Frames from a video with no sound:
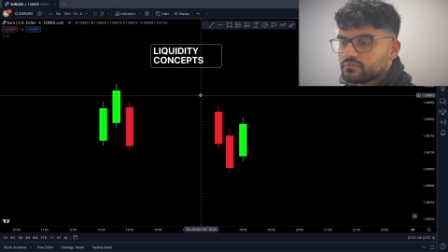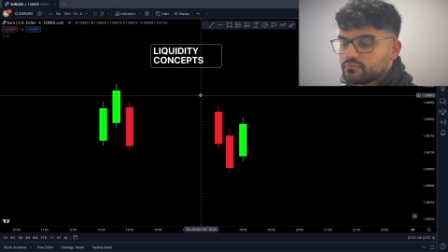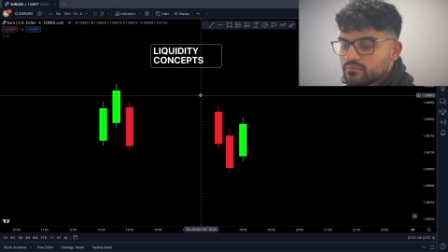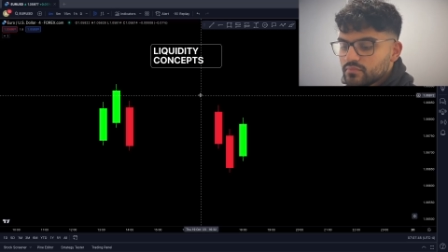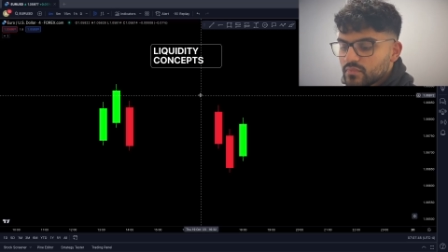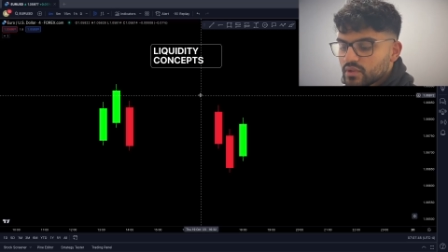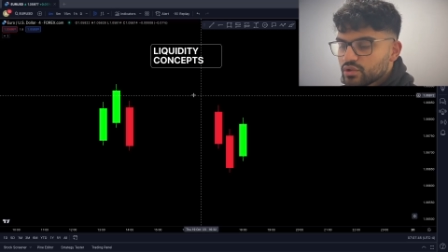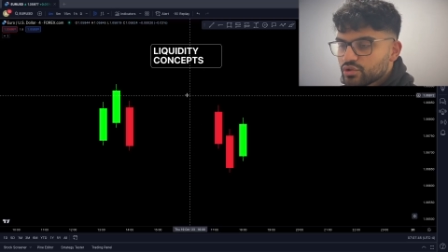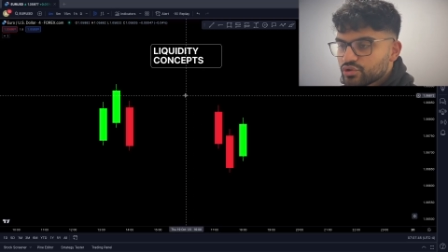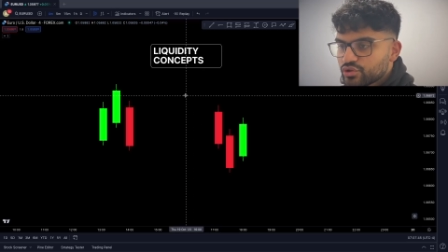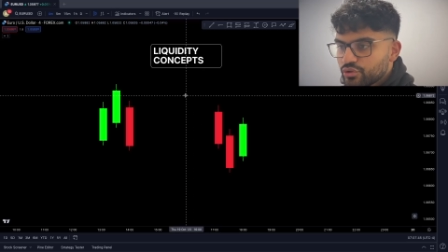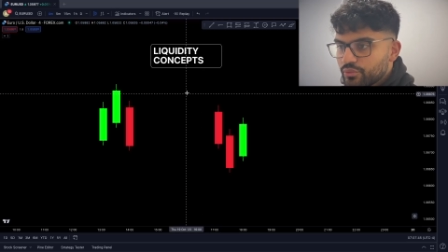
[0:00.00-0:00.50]

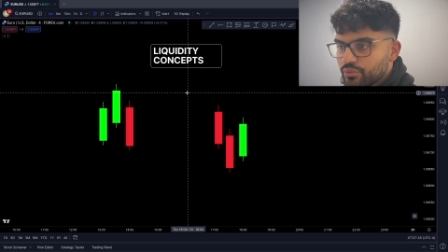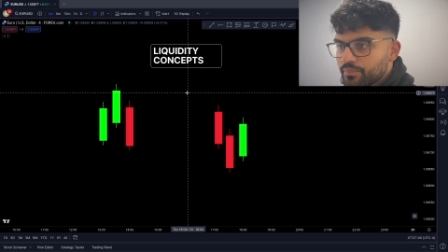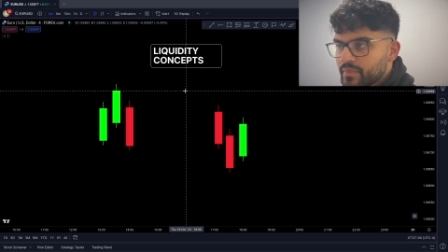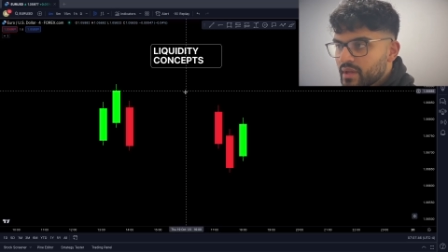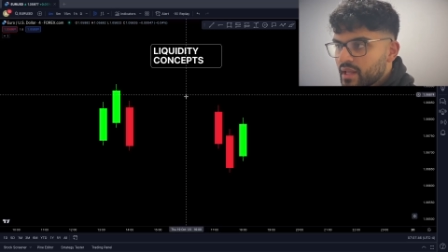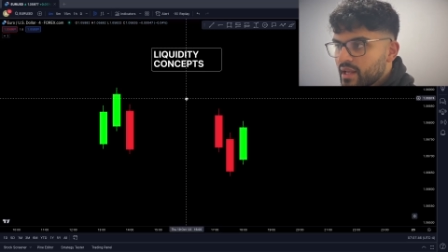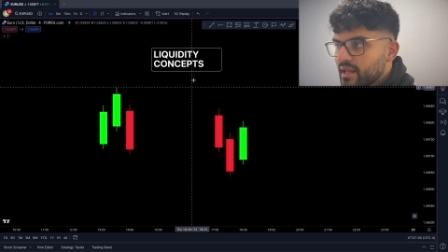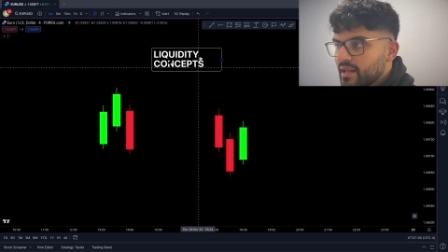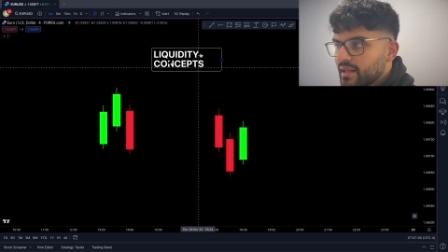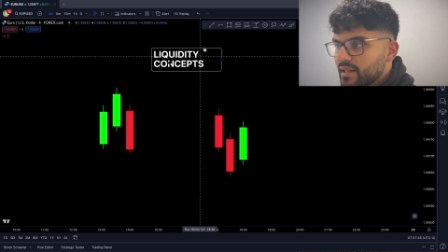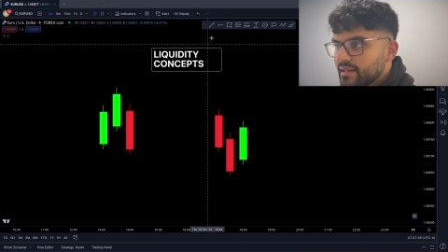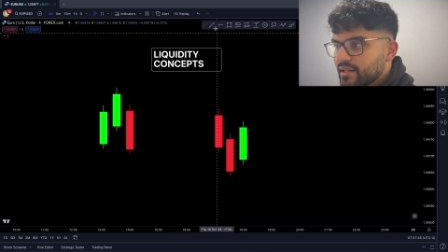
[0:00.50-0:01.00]
So,
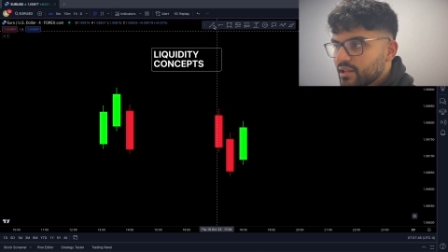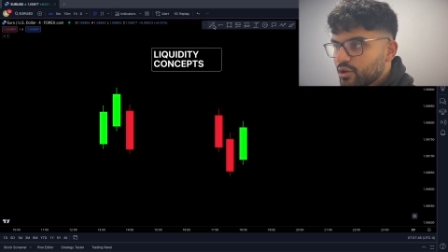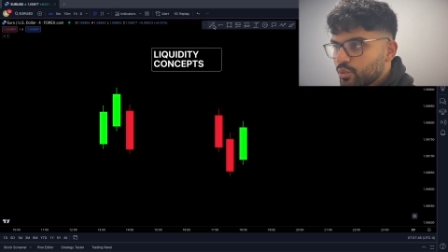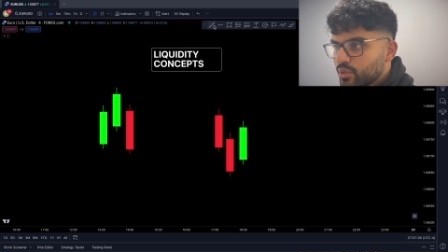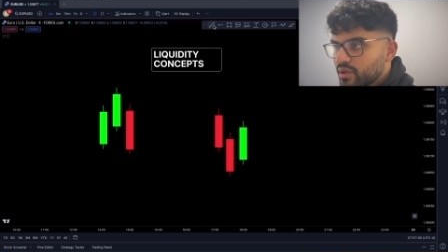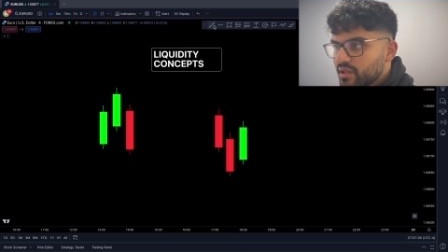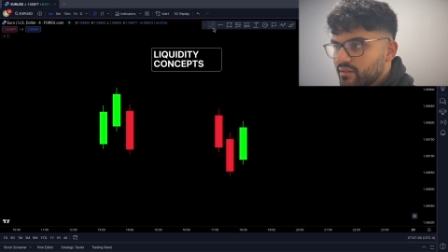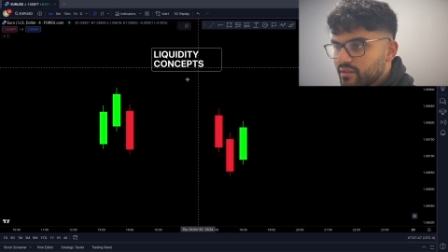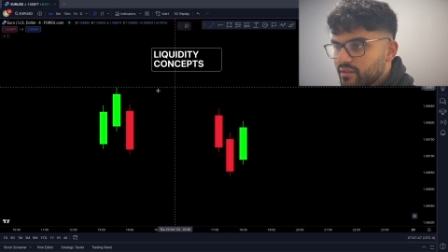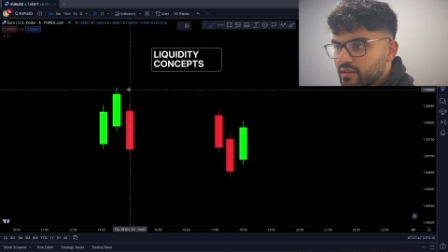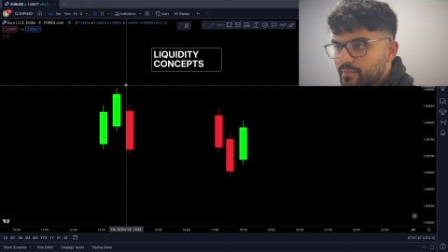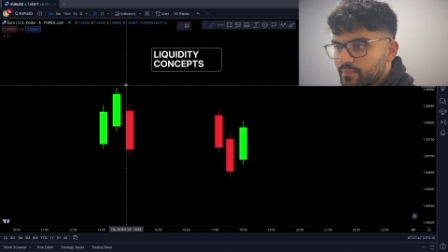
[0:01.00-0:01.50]

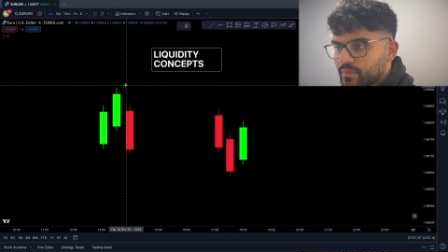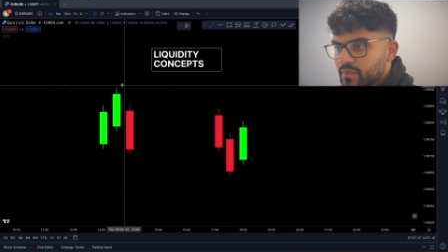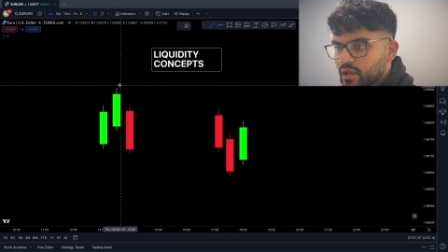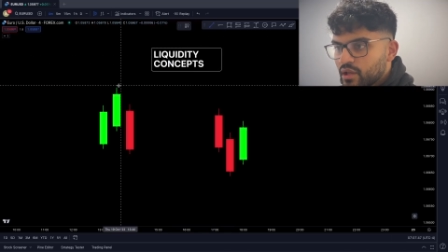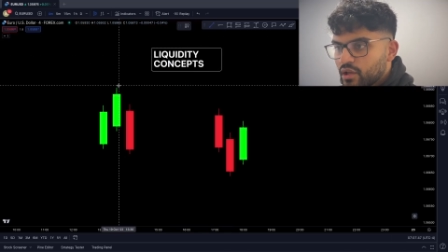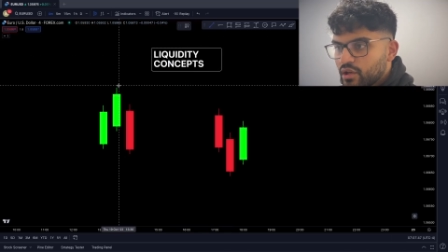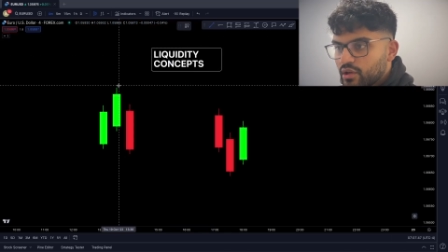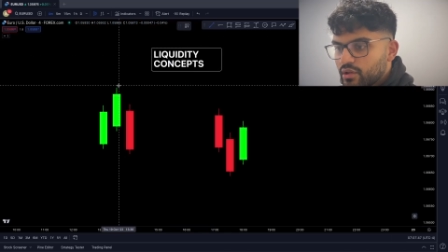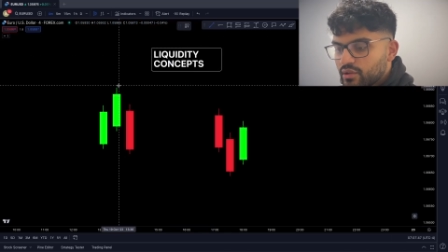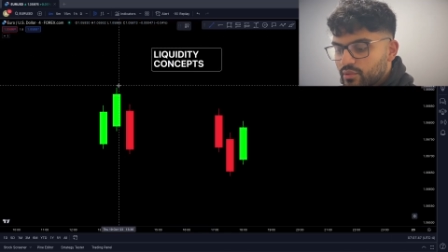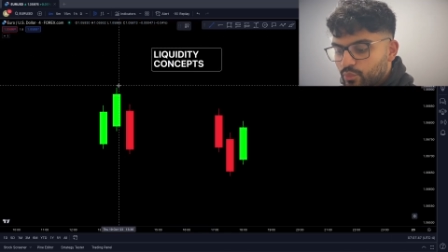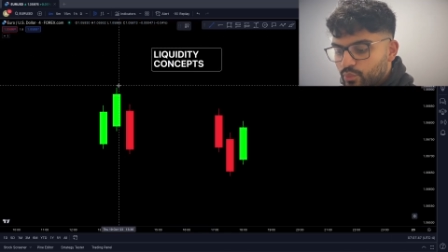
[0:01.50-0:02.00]
liquidity,
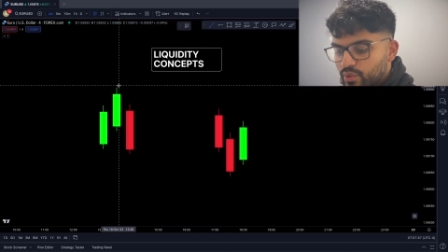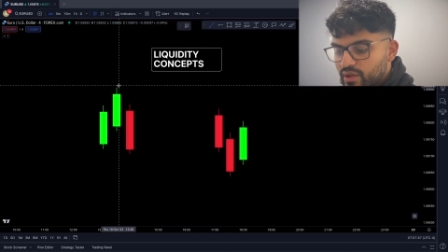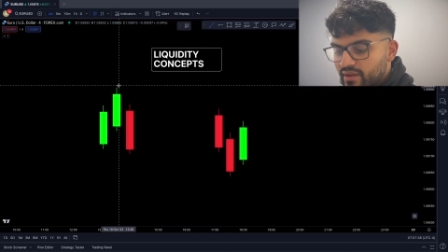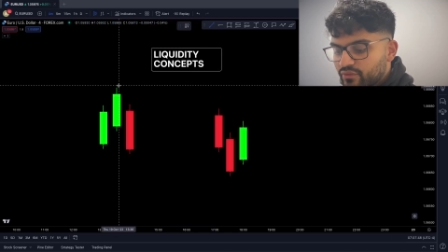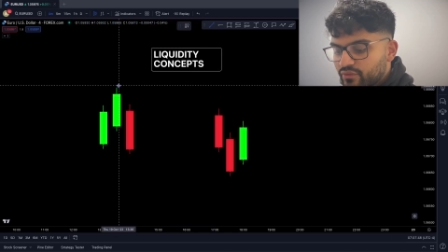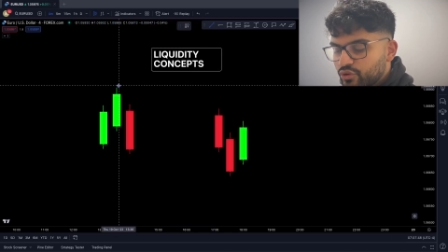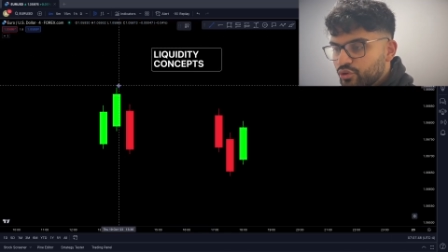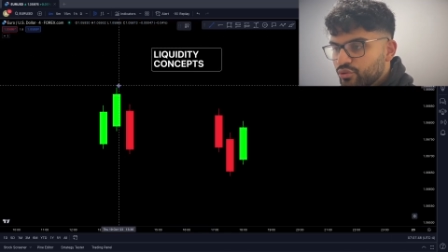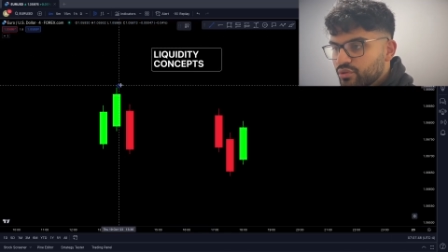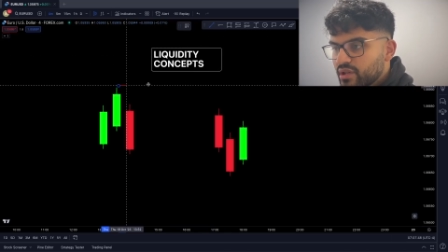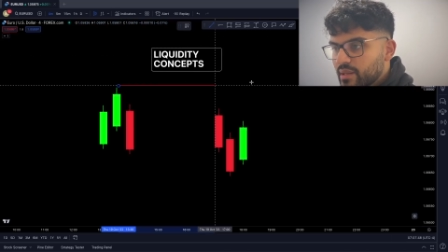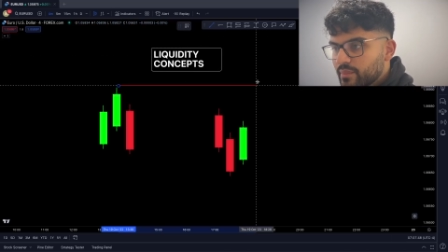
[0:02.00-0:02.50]
we have
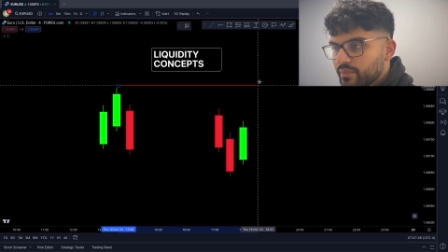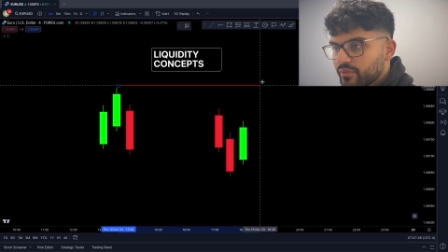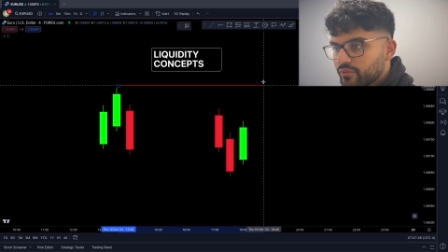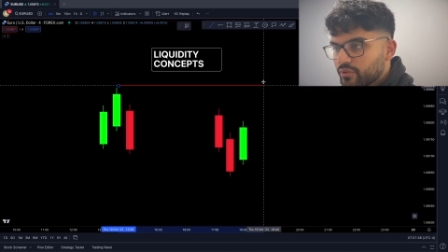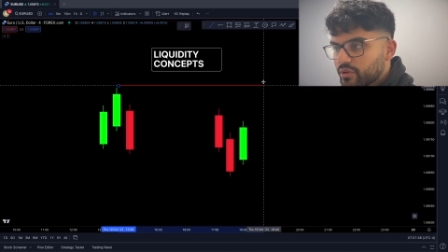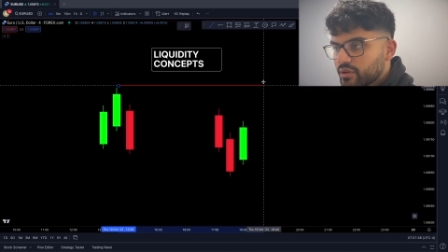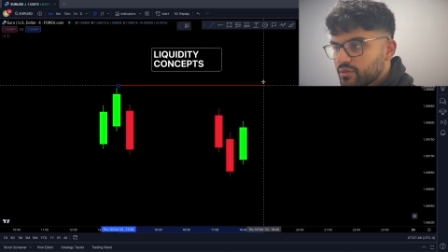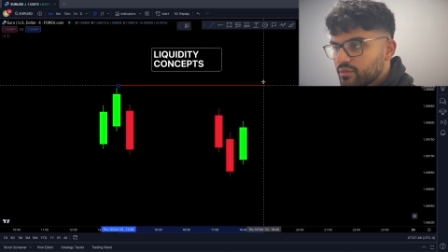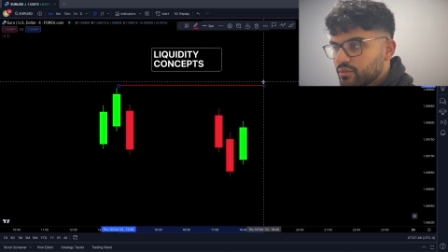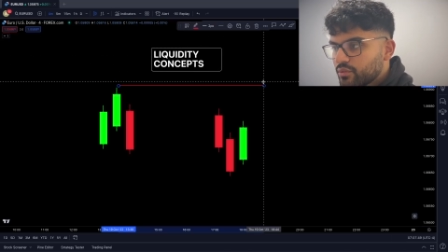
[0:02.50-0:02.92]
two names for it.